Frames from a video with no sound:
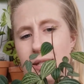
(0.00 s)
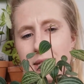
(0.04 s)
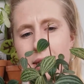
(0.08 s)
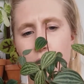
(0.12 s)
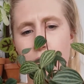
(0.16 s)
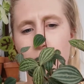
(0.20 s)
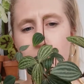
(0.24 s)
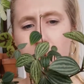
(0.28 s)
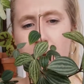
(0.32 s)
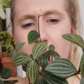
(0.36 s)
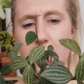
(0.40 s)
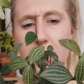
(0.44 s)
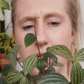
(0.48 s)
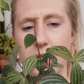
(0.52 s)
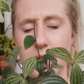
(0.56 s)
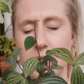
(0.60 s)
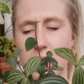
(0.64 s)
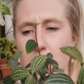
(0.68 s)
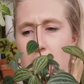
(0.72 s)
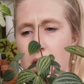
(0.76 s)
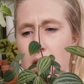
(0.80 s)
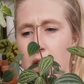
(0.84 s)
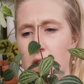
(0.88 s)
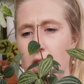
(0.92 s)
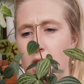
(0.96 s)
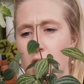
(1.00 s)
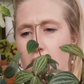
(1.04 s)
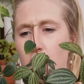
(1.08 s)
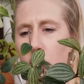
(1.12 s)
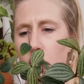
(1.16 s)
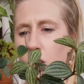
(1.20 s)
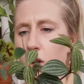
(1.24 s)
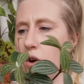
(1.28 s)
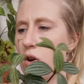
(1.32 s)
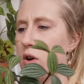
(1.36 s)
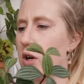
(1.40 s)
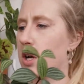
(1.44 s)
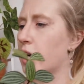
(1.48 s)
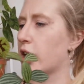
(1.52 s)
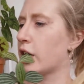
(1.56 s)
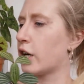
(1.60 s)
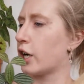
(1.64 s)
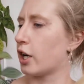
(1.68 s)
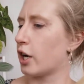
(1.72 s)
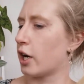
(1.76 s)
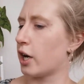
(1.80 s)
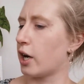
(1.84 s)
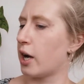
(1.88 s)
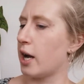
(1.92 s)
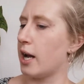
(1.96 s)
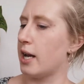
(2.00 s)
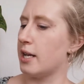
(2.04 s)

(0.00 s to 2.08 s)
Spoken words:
They're a bit longer.